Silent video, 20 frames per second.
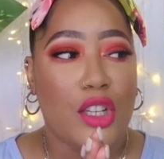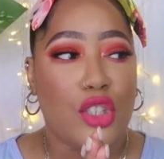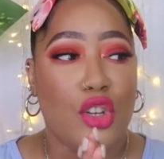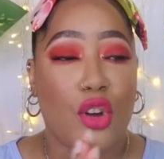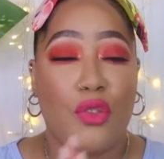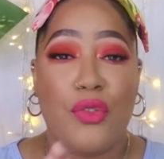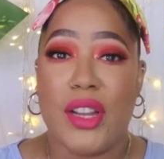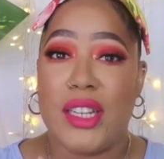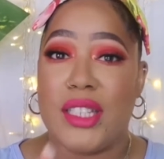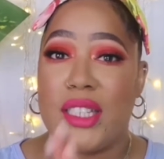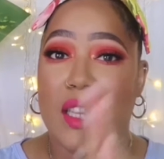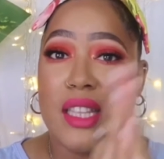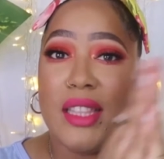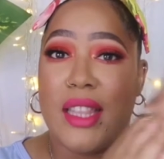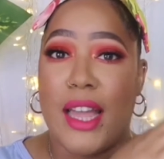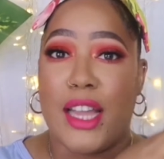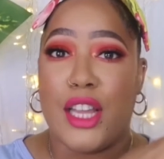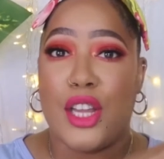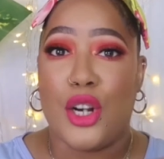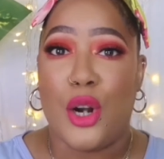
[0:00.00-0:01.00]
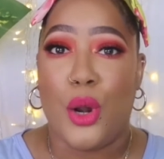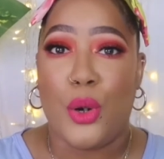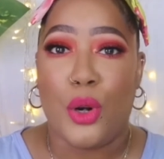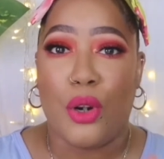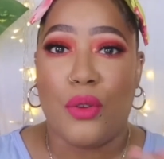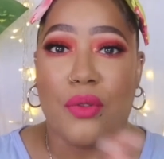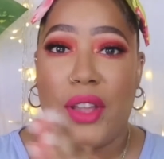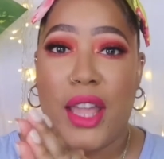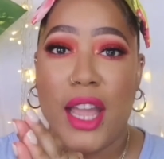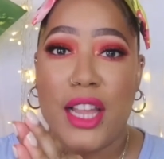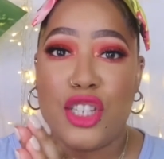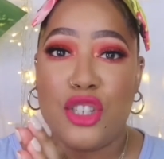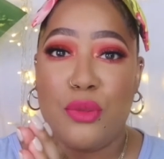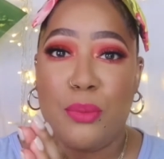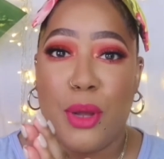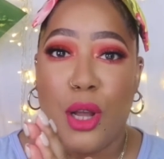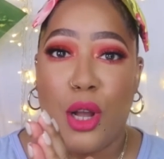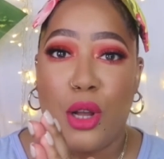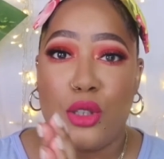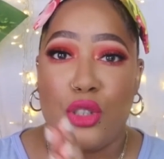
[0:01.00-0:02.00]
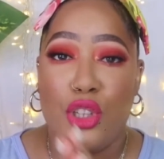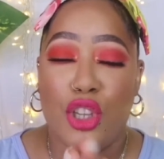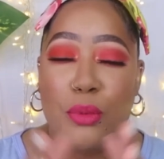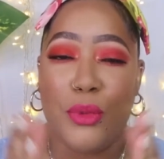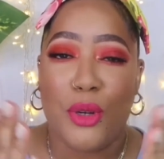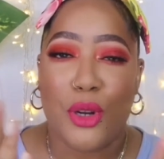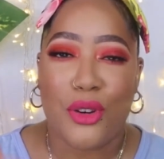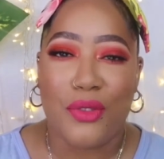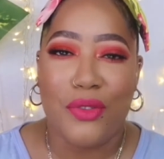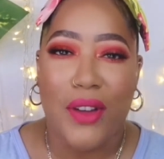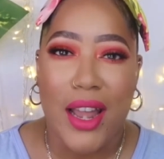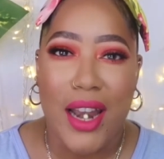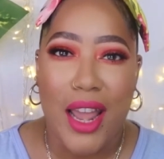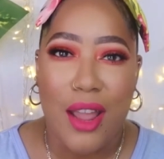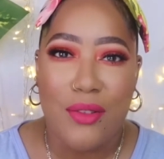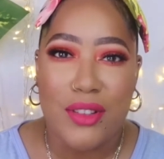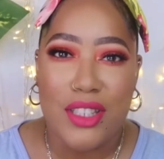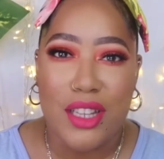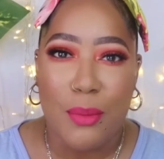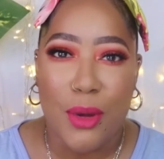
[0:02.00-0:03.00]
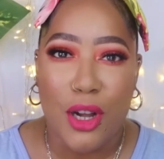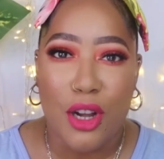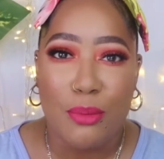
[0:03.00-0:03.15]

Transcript: don't forget to hit that good old notification bell so you can be notified every time I